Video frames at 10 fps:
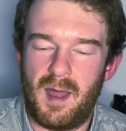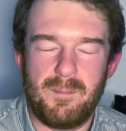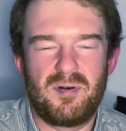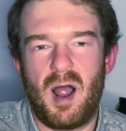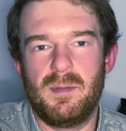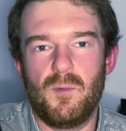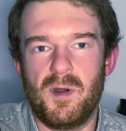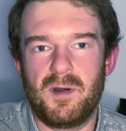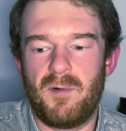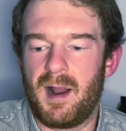I probably
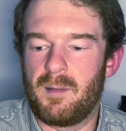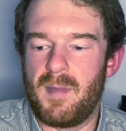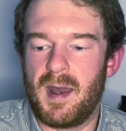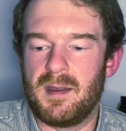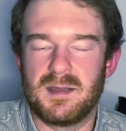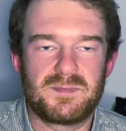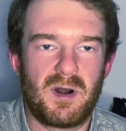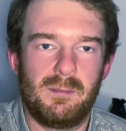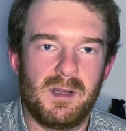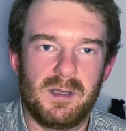wouldn't recommend it. It's
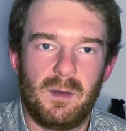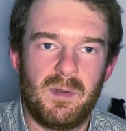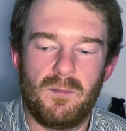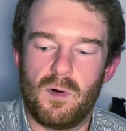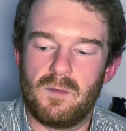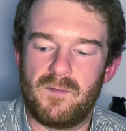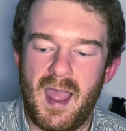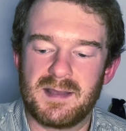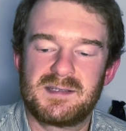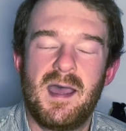probably a little bit more
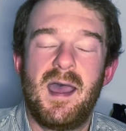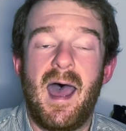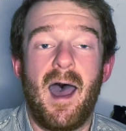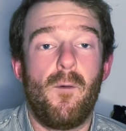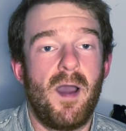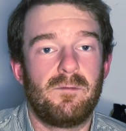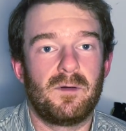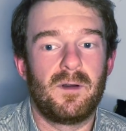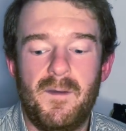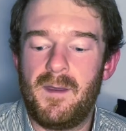advanced.
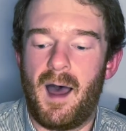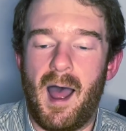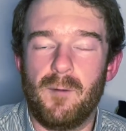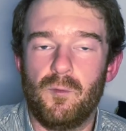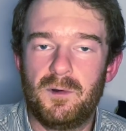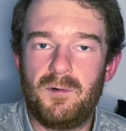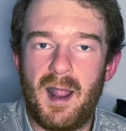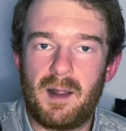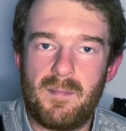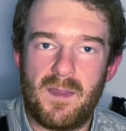However, I would
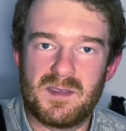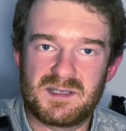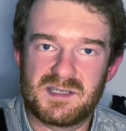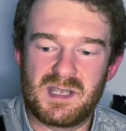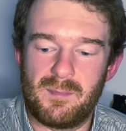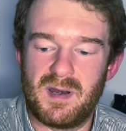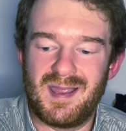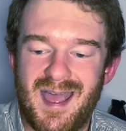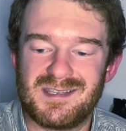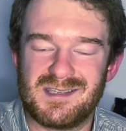recommend this to
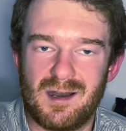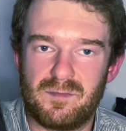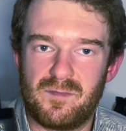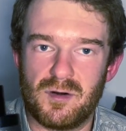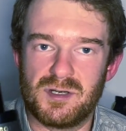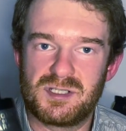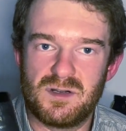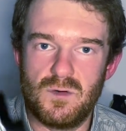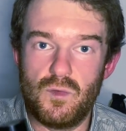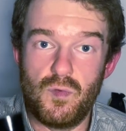somebody as their first
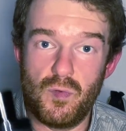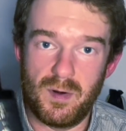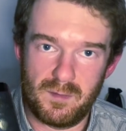oud